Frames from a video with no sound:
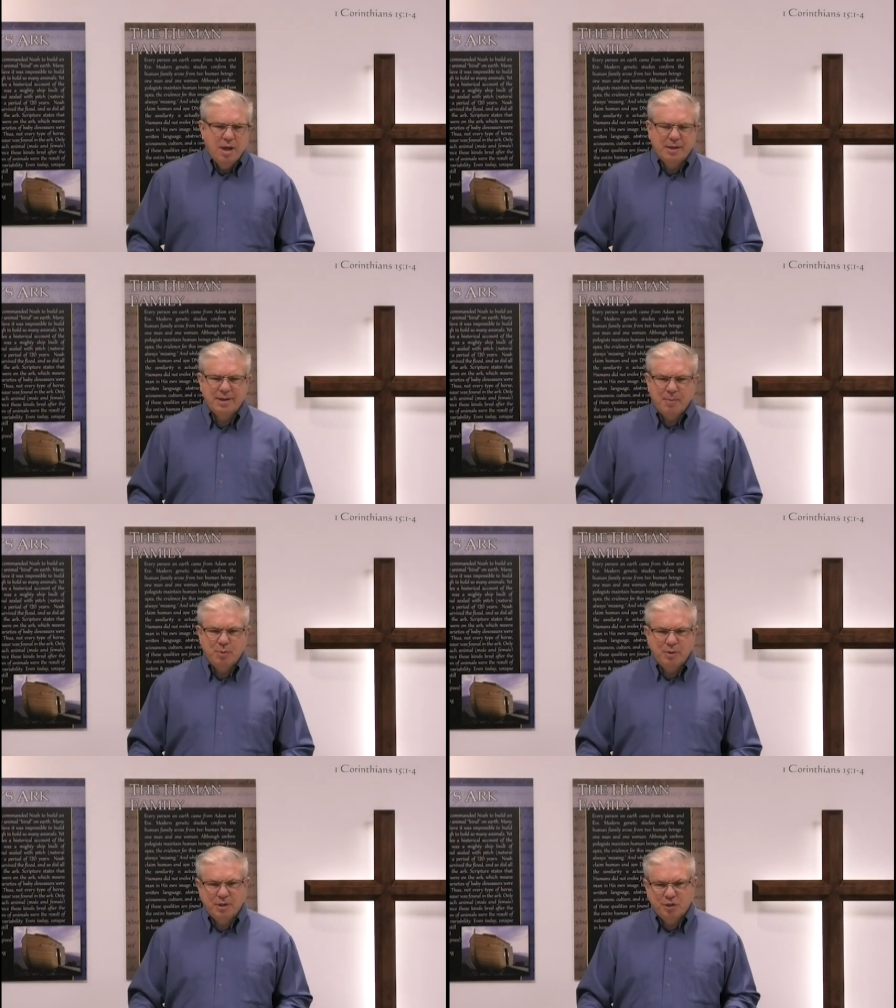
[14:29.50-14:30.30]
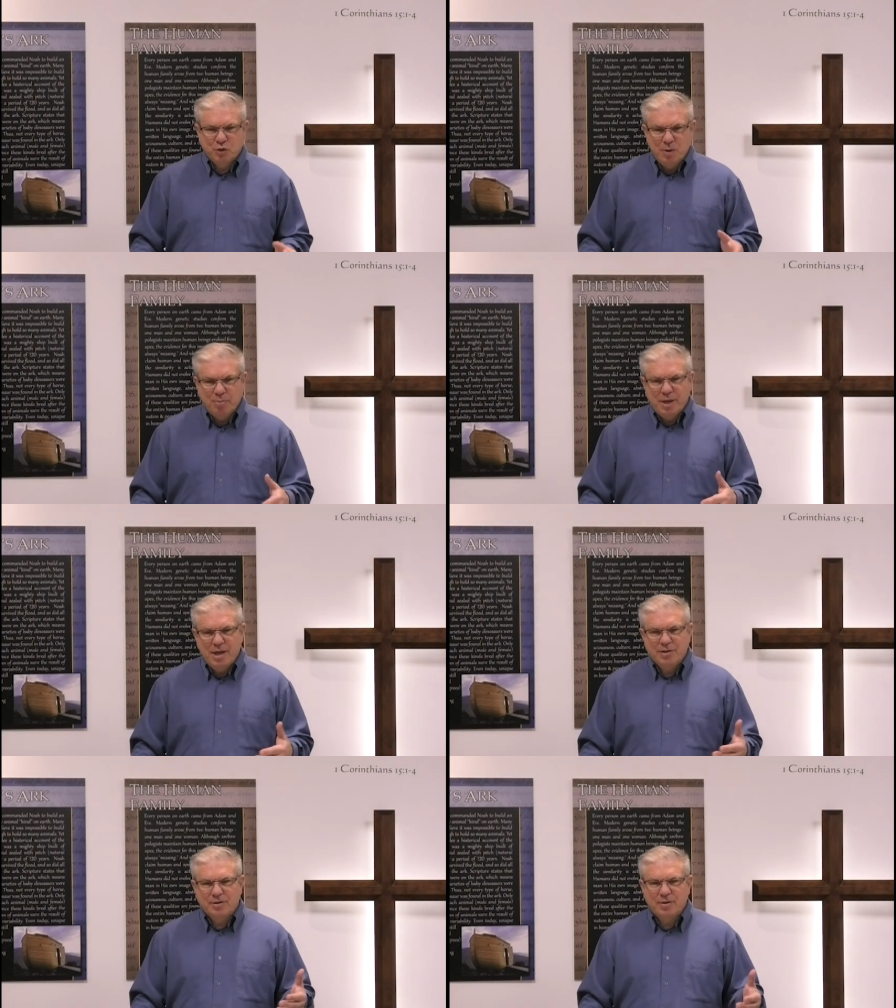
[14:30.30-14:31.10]
example, in
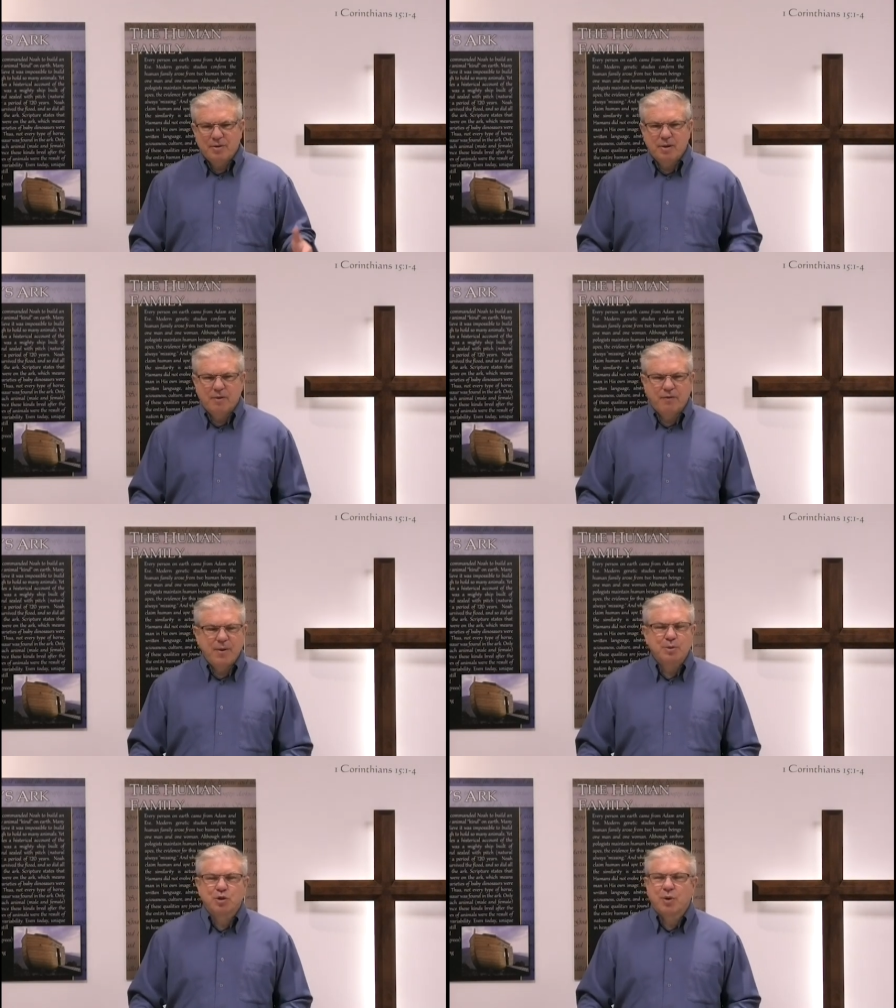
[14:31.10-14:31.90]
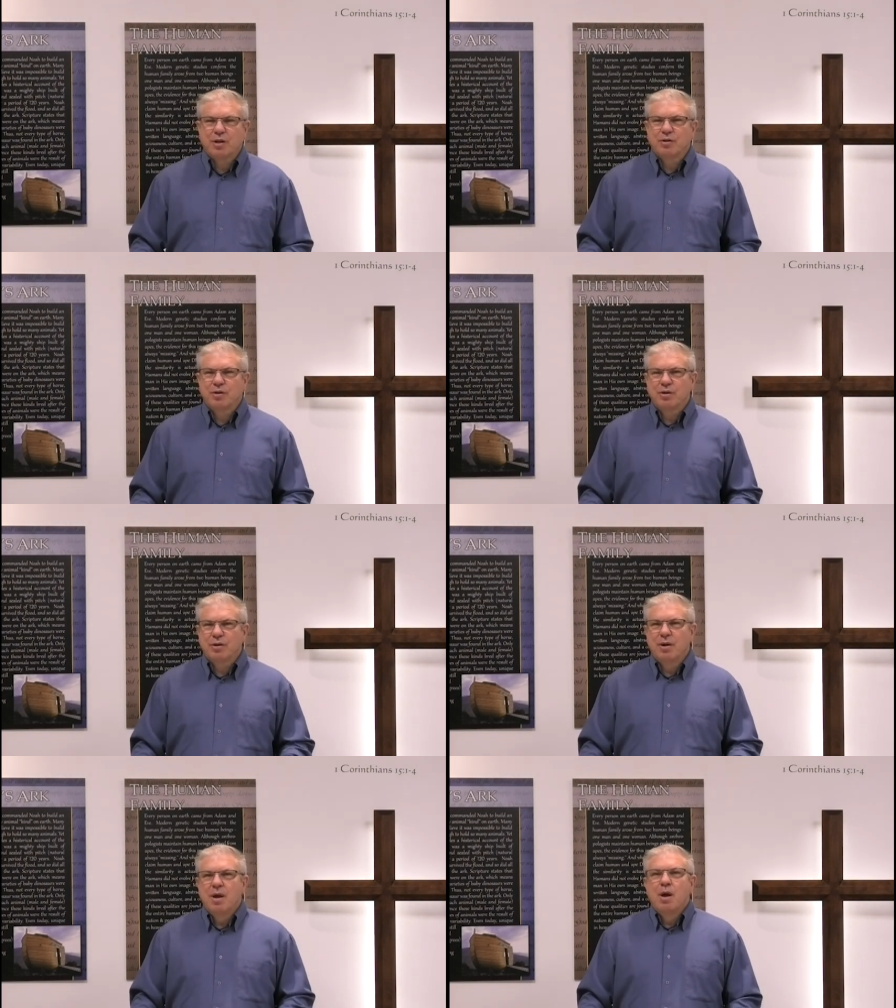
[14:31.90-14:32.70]
screenplays, famous
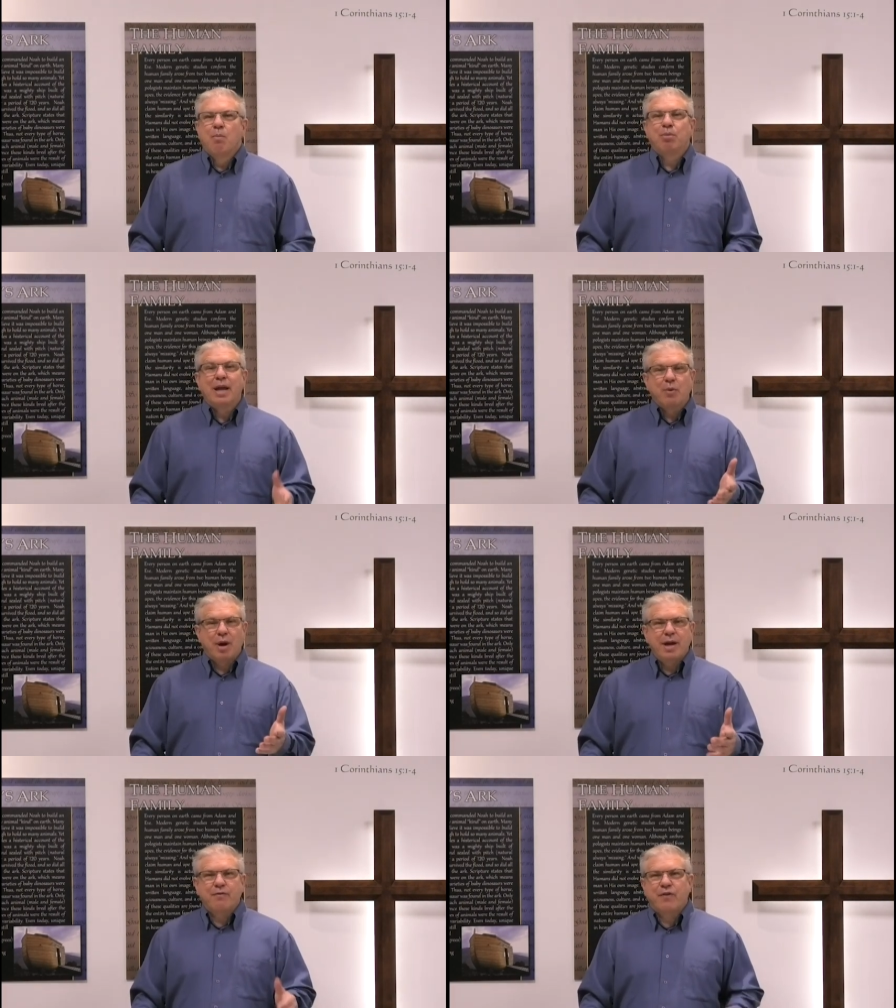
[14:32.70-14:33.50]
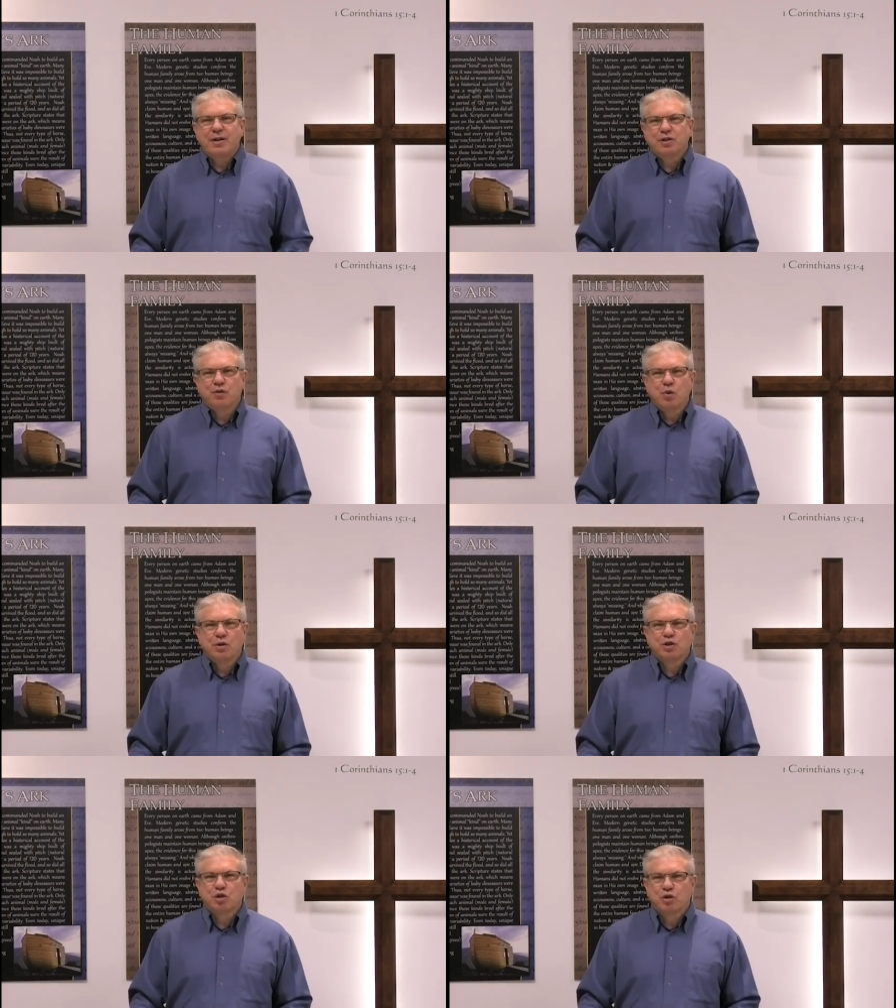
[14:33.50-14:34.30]
director, playwright Francis
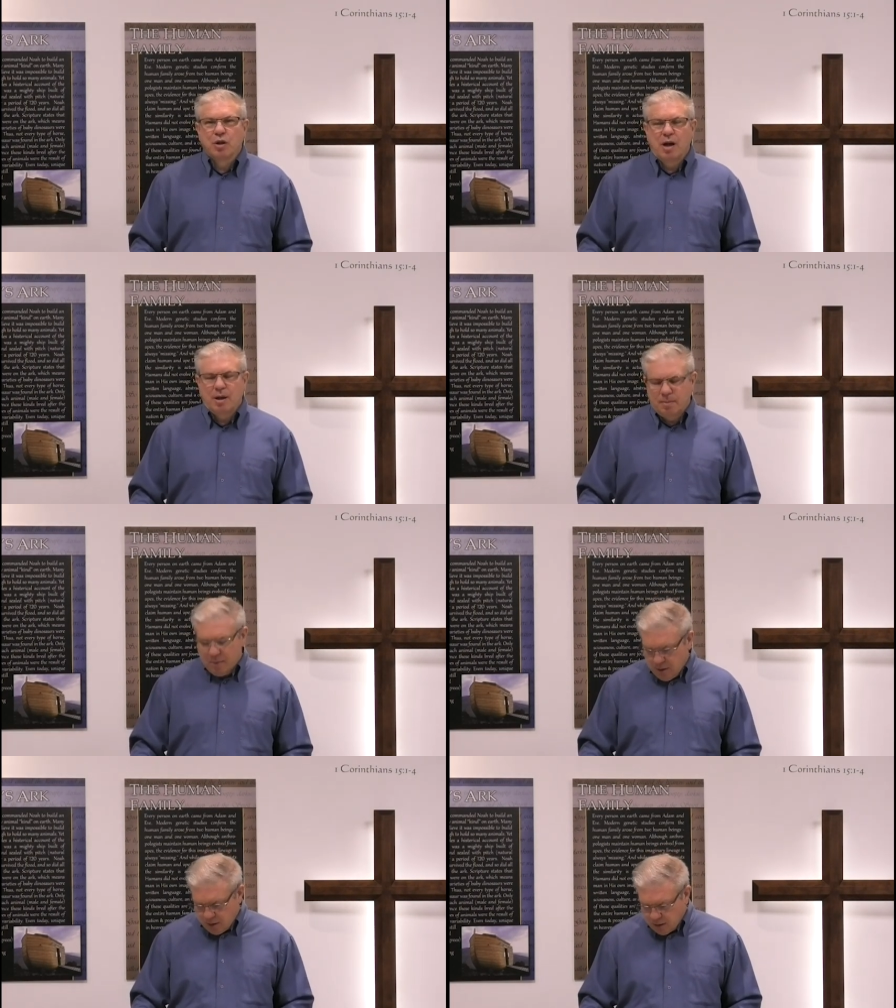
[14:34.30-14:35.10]
Ford, um,